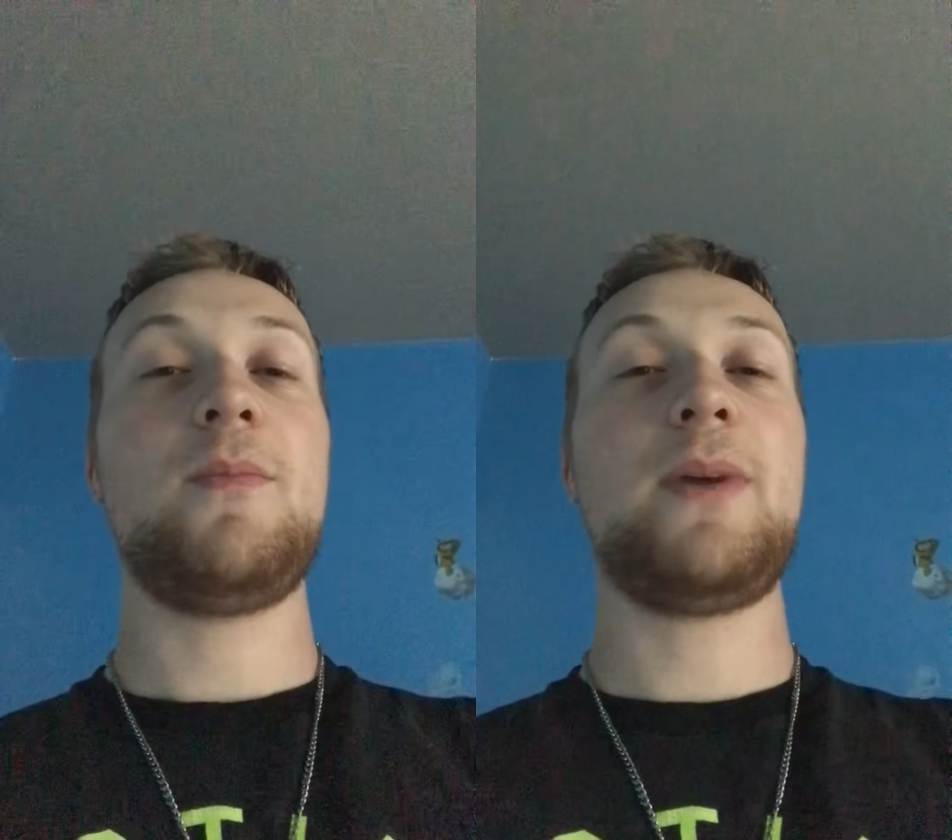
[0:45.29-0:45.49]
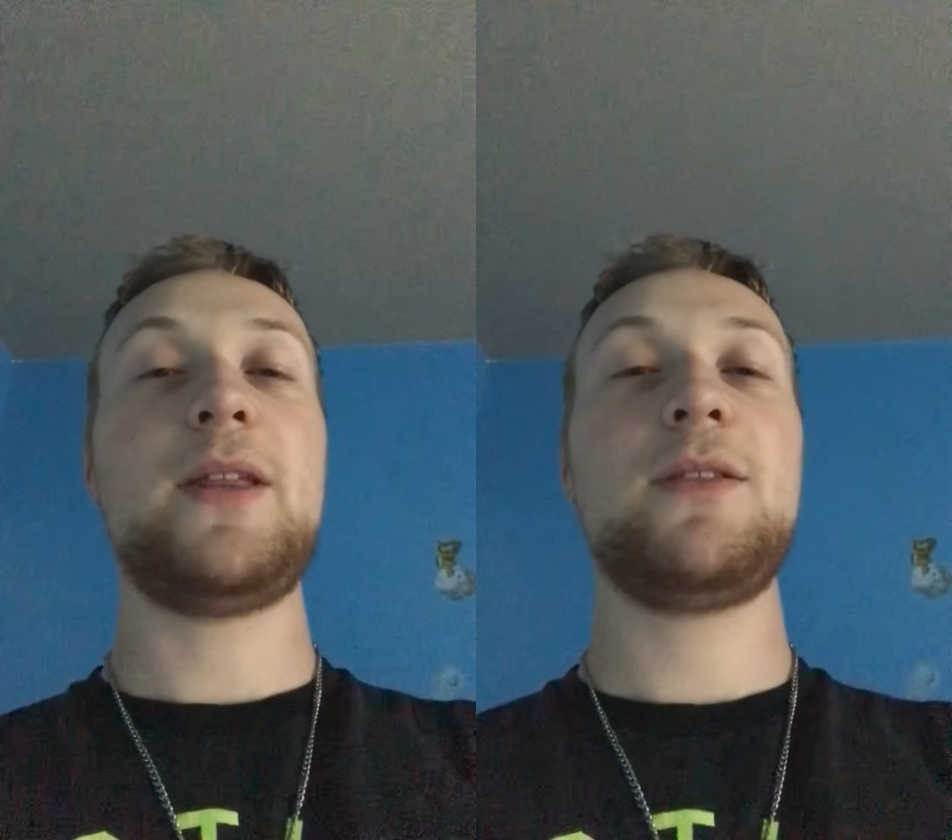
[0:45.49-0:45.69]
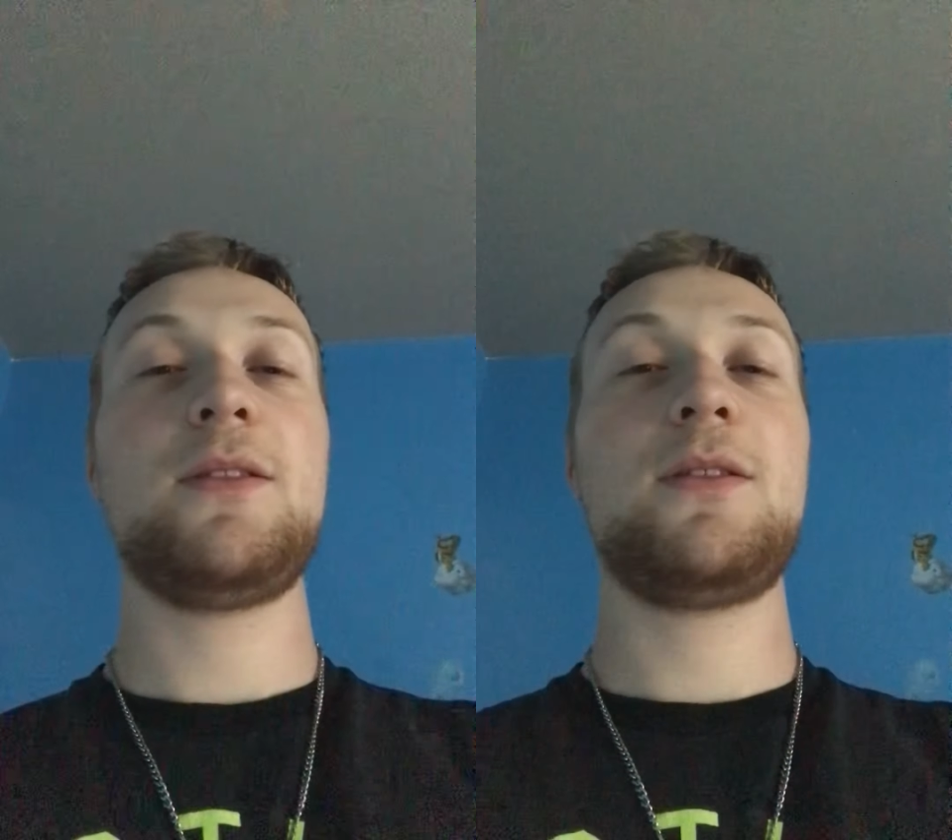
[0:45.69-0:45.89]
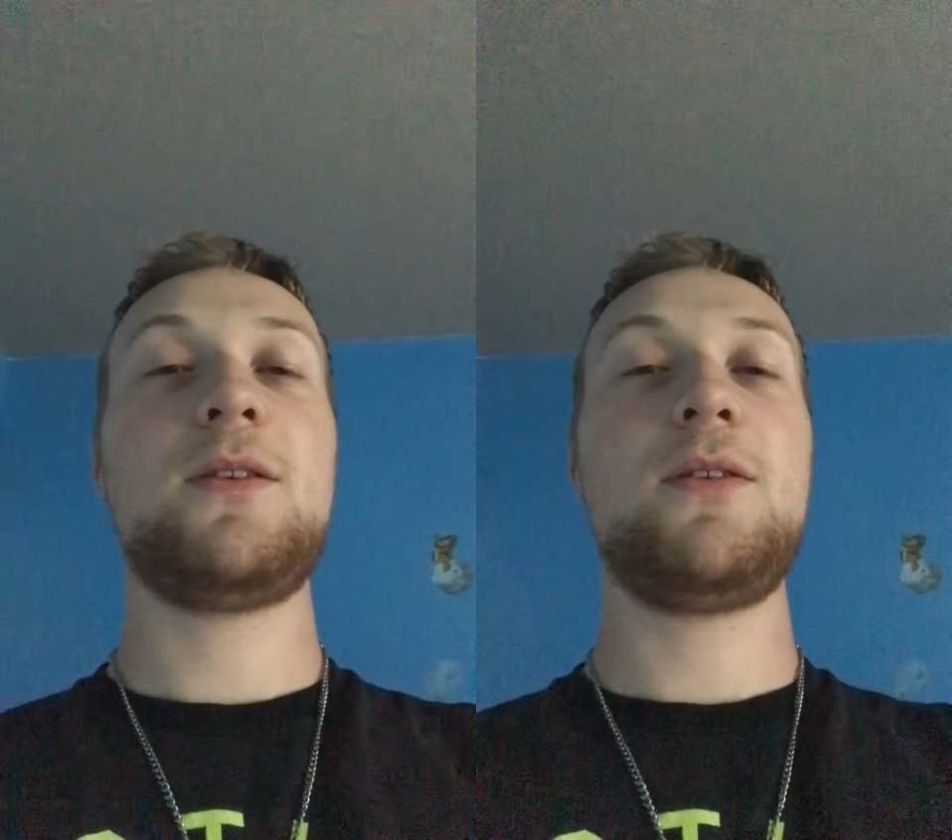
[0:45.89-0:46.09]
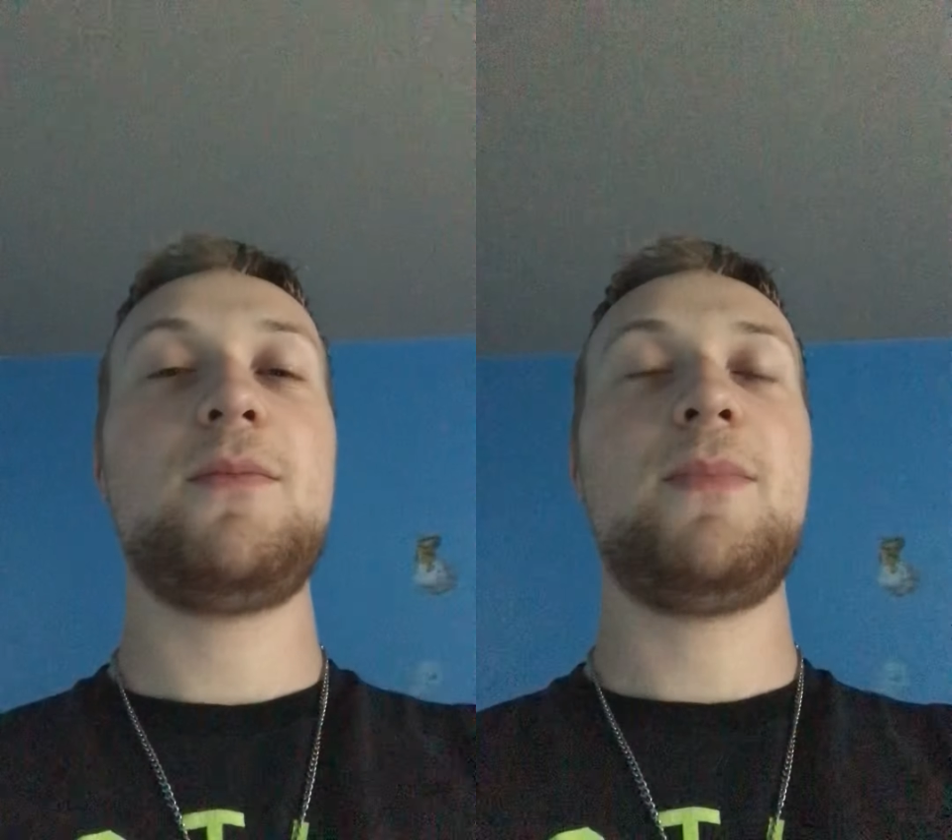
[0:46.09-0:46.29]

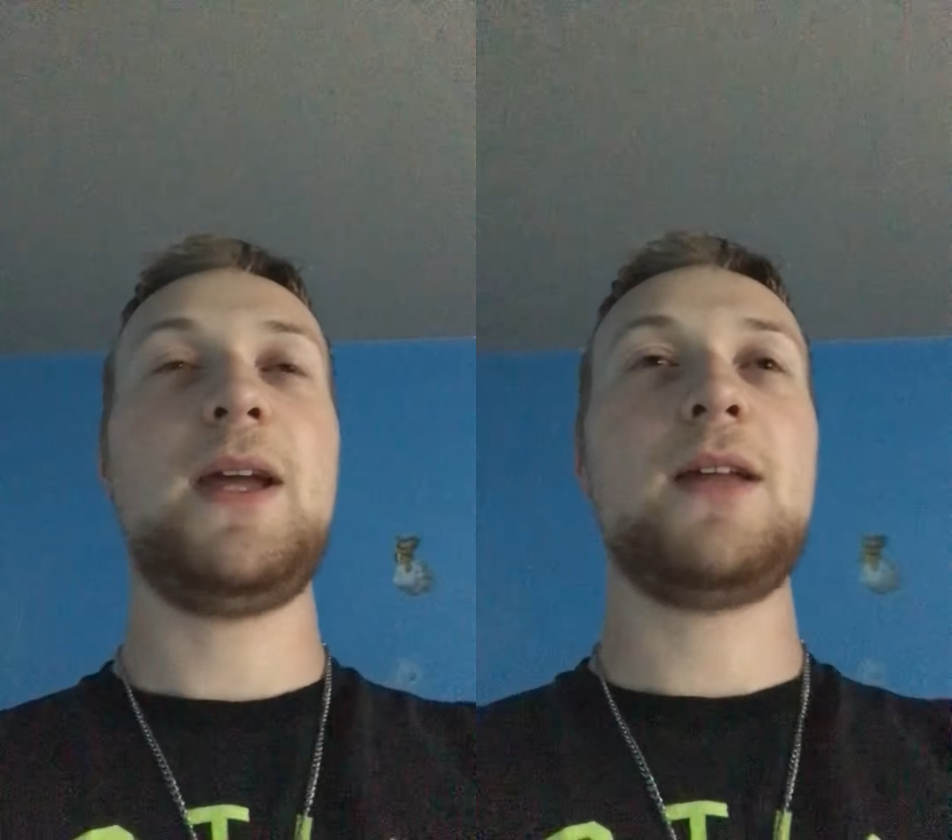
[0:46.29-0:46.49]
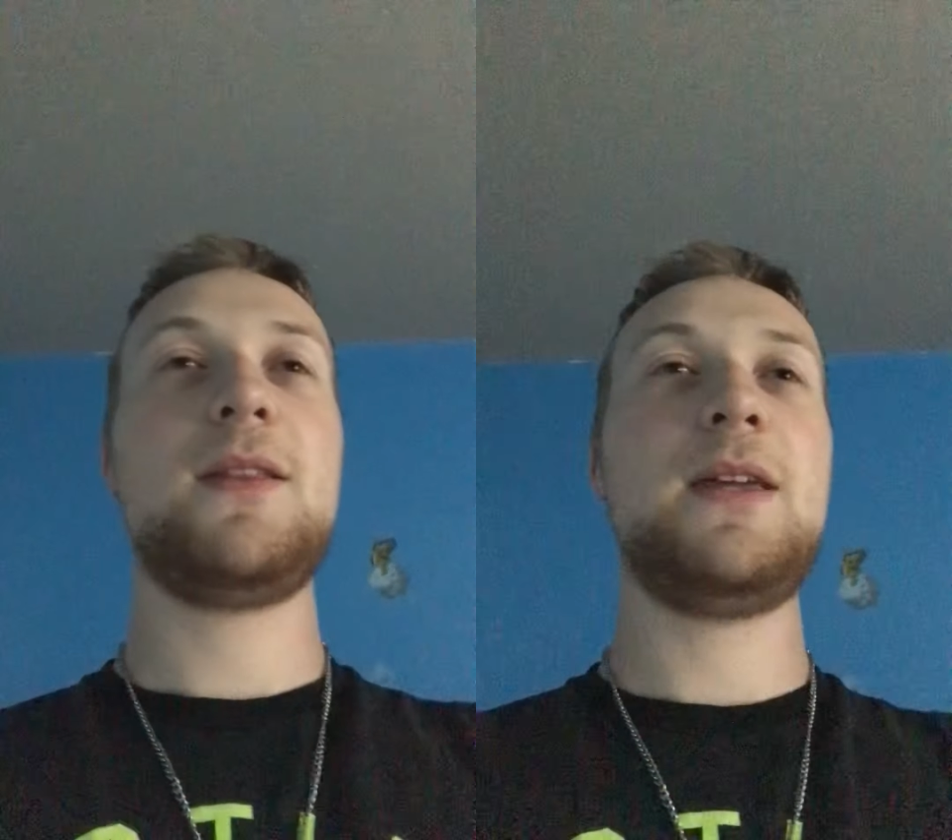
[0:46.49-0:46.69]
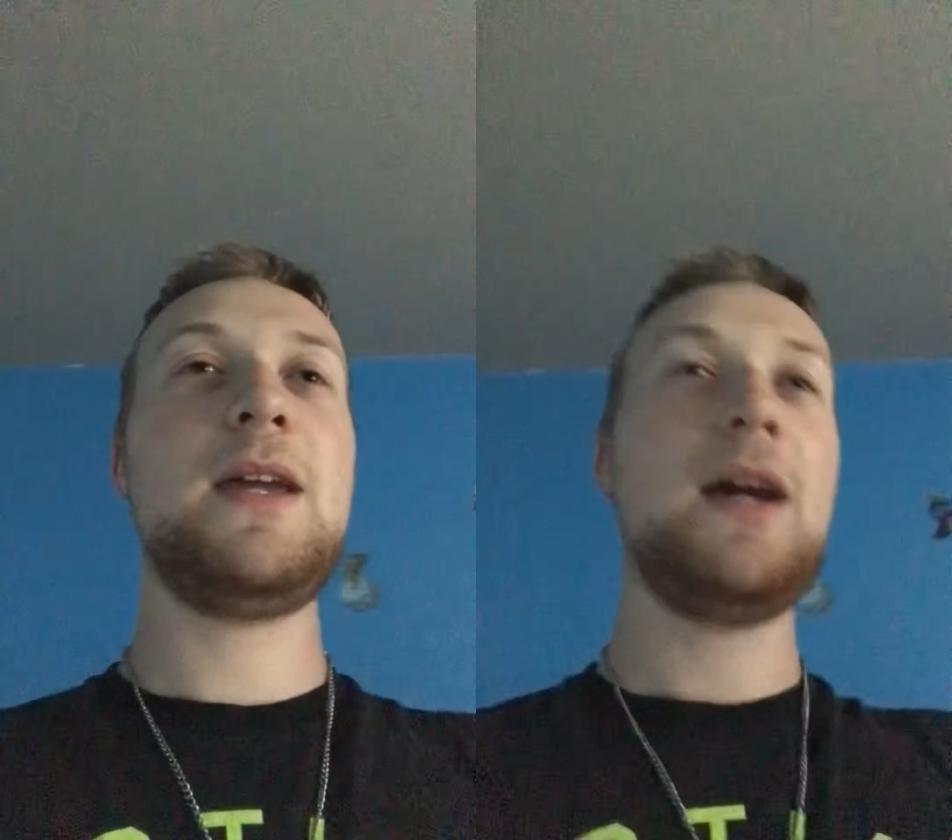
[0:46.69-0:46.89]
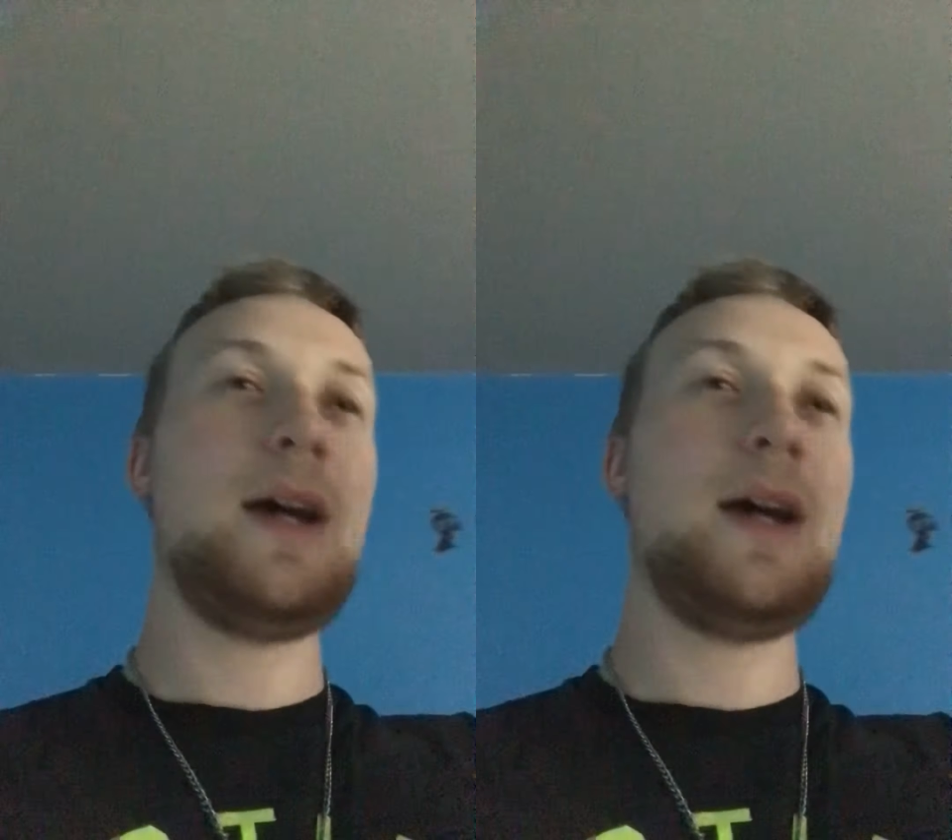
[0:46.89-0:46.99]
Buster and Pixie,